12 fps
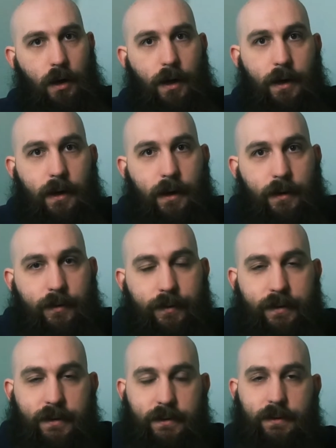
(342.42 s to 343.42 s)
And
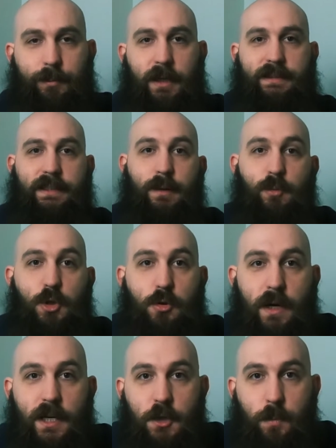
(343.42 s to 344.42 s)
this might seem
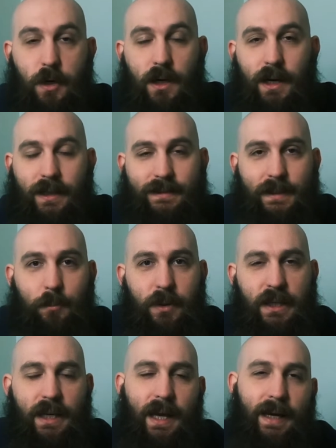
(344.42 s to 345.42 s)
strange, but unless
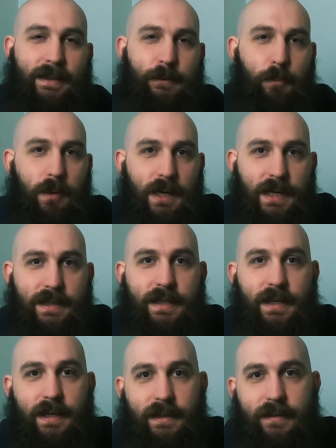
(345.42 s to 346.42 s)
somebody
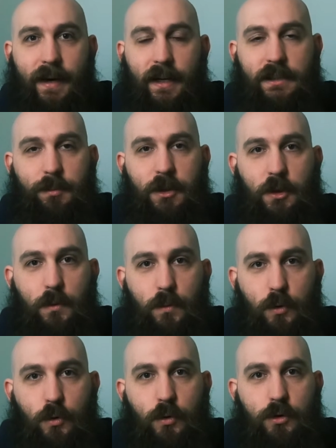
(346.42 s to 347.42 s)
explicitly tells me the
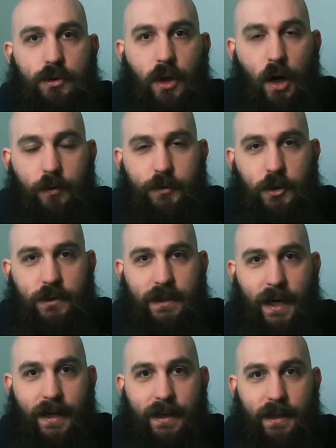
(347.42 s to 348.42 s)
rules of
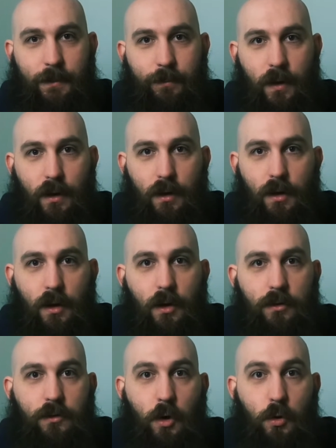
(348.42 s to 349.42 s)
society,
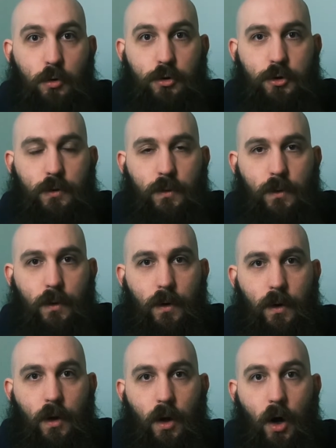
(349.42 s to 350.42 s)
those
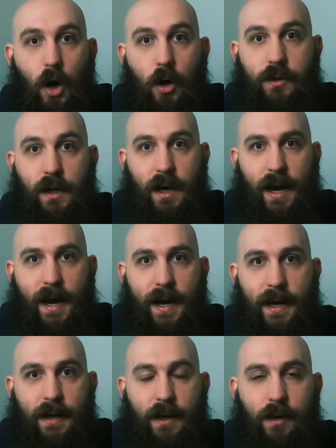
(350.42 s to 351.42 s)

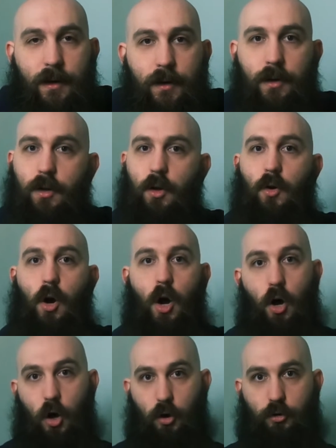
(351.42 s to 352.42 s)
underlying
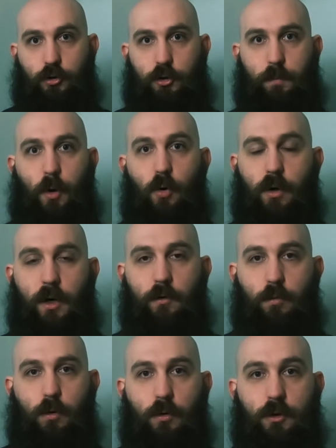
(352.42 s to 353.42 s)
unspoken
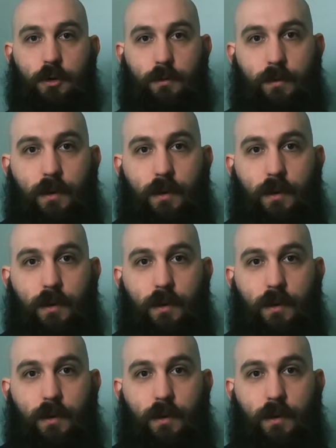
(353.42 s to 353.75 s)
rules,